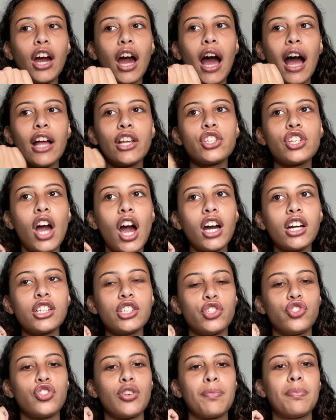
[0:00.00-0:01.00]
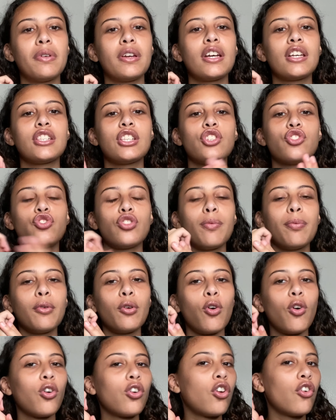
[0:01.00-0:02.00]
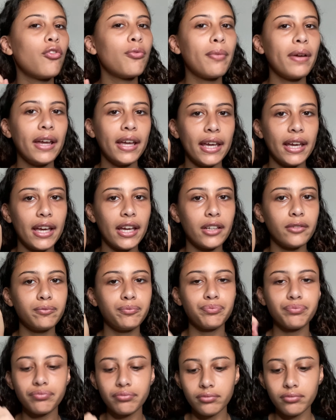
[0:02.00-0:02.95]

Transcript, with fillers: hot chocolate's dripping because it's dripping all over my hand.